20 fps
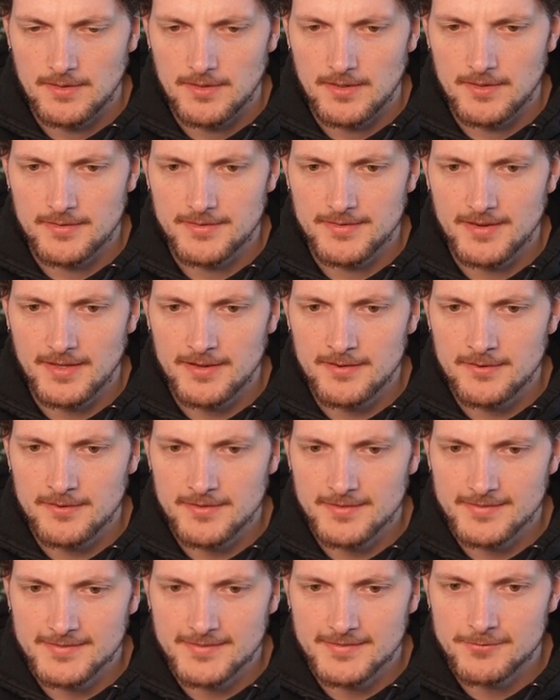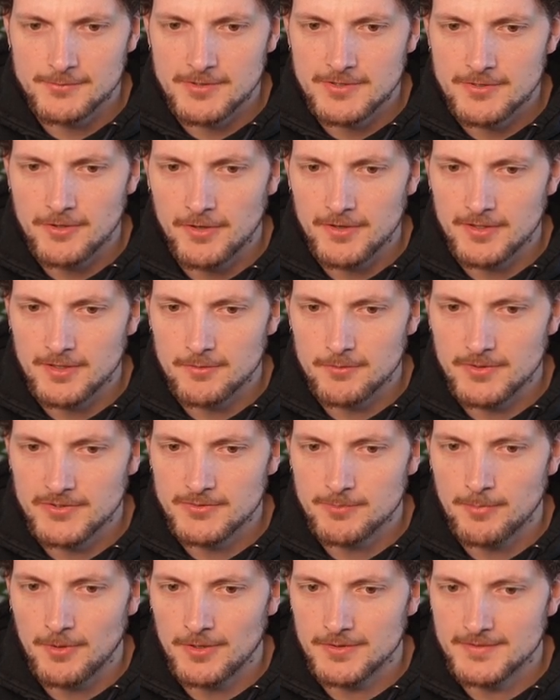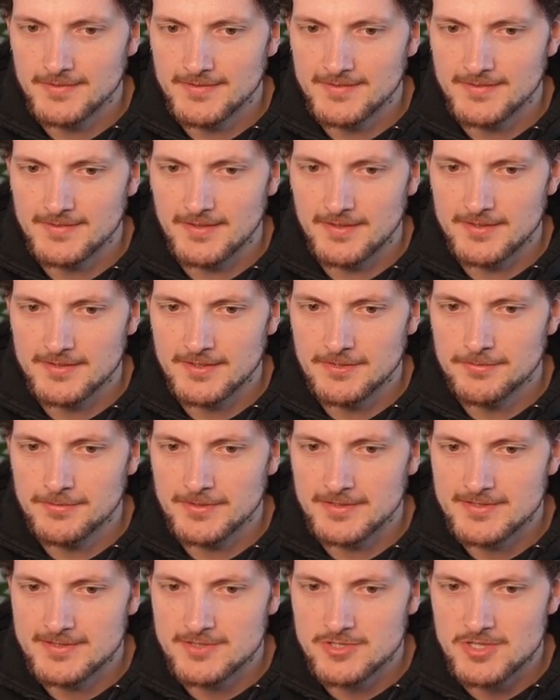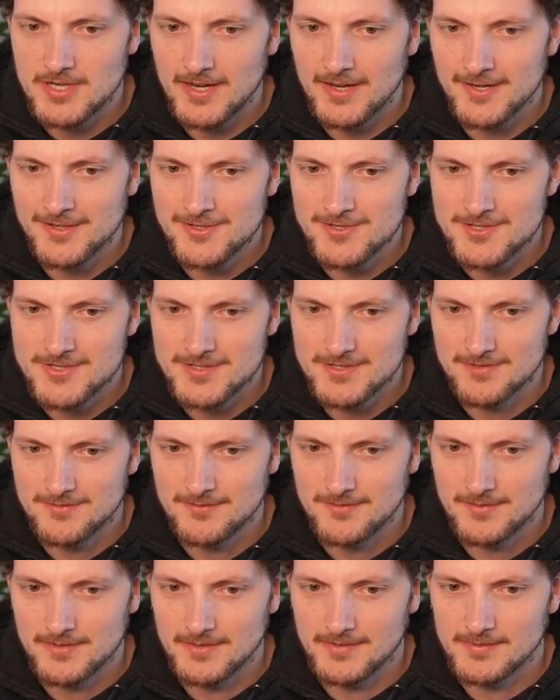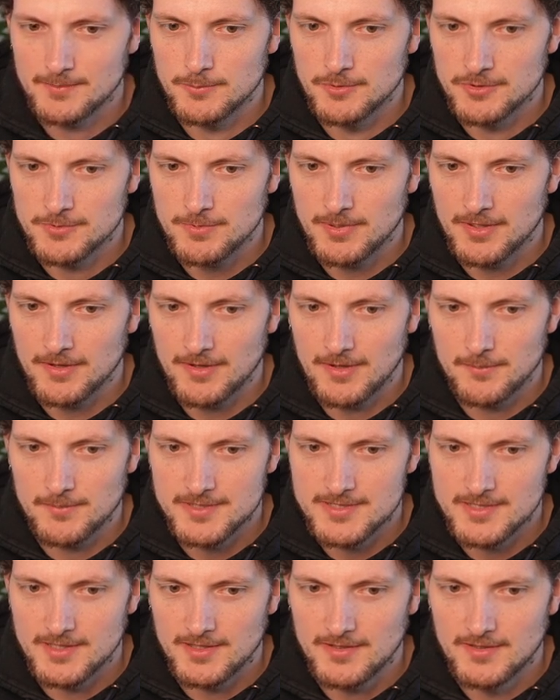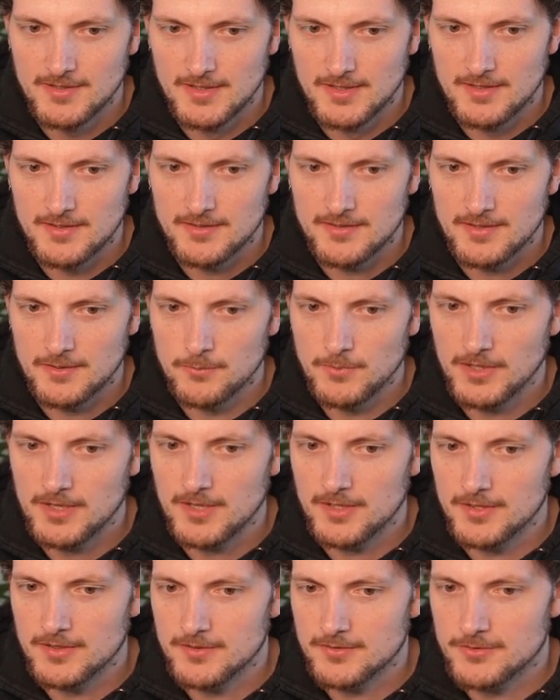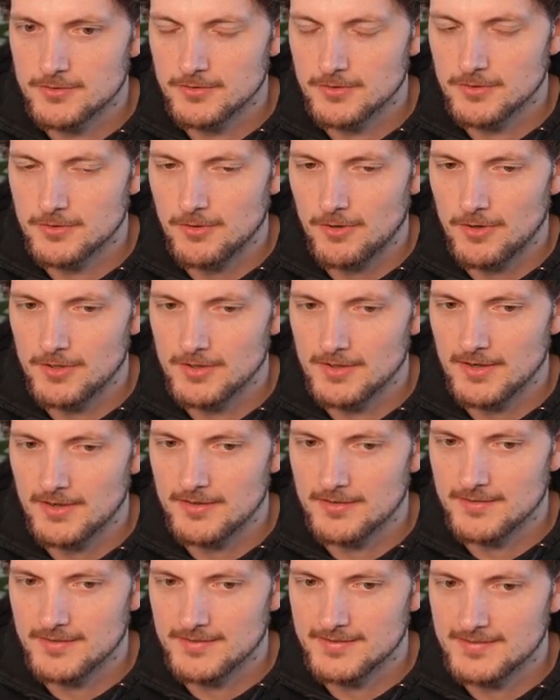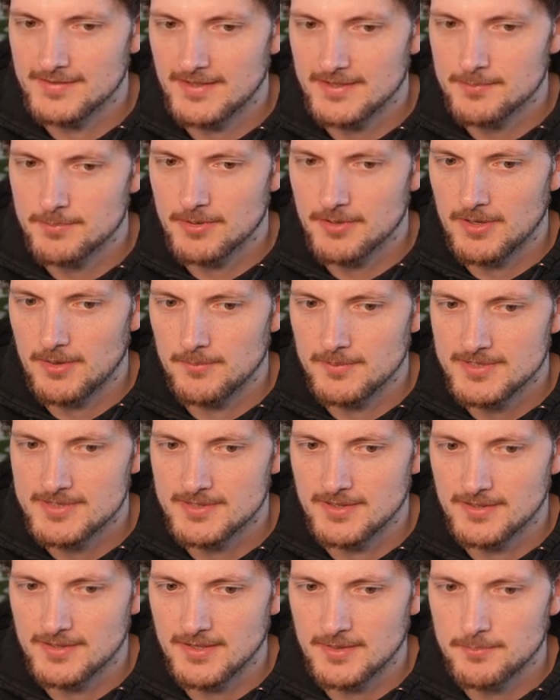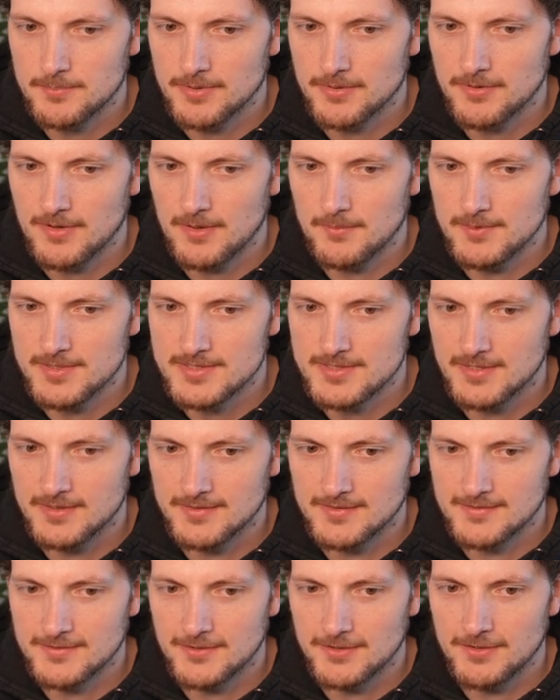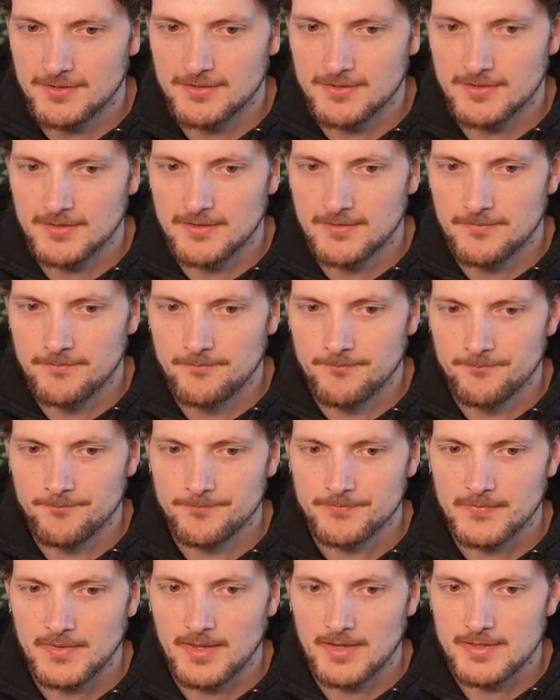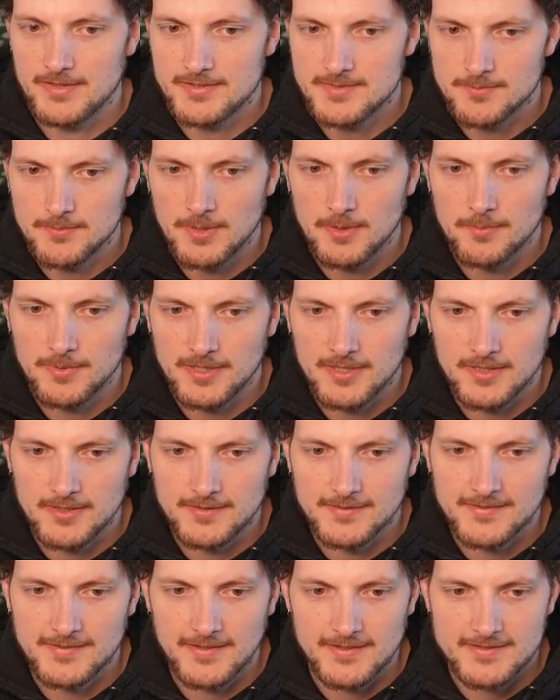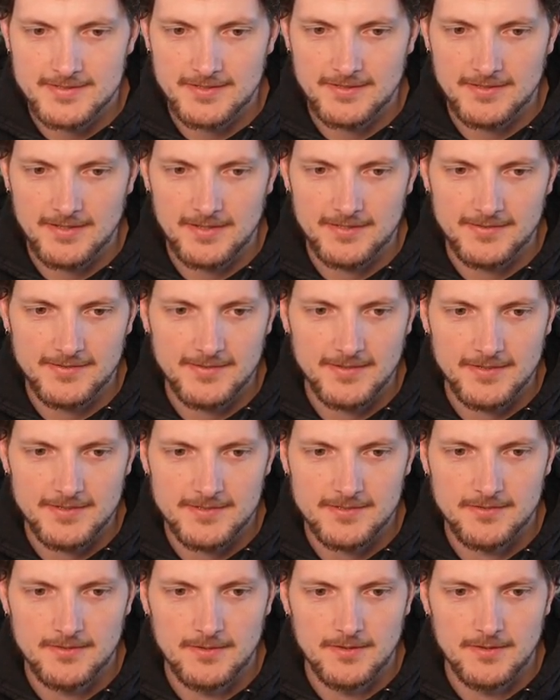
And then this is returning a response. And if it changed, this mute parameter, then we can call again the set parameter, get parameter, and so on. Yeah, and begin set and end set.